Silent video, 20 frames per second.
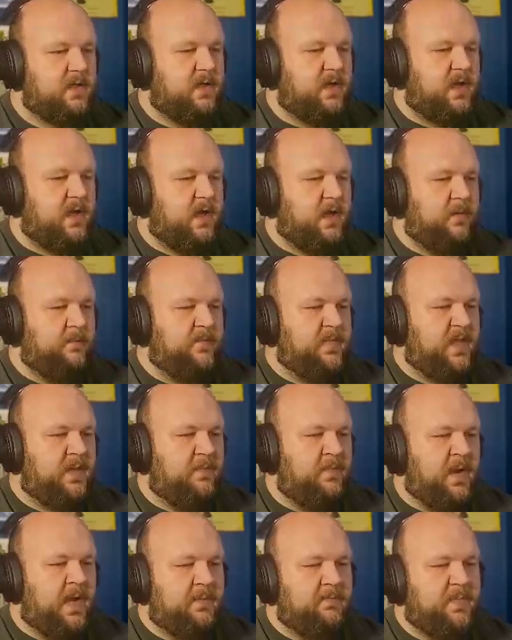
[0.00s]
It
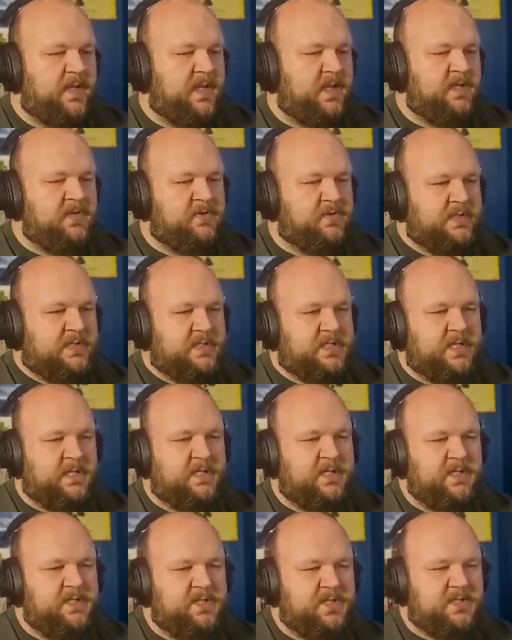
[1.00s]
might be interesting
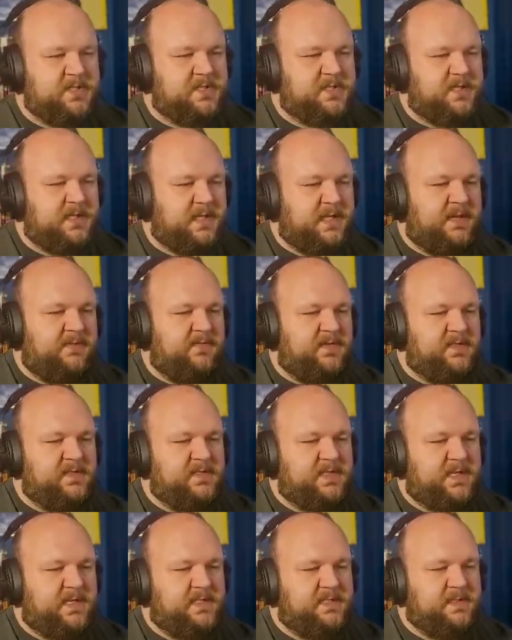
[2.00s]
to just even
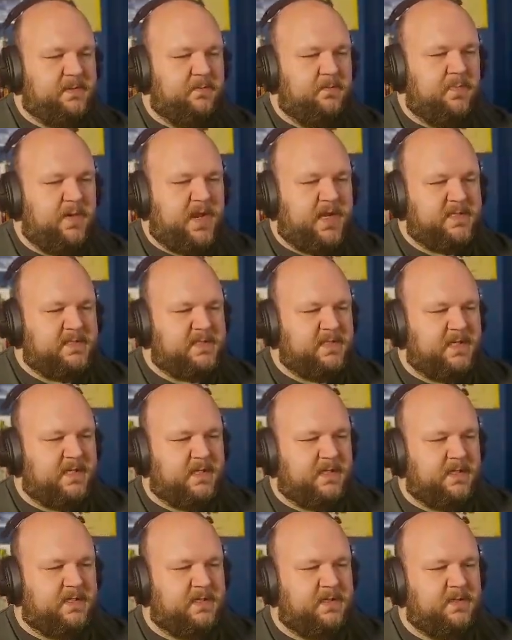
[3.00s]
see some basic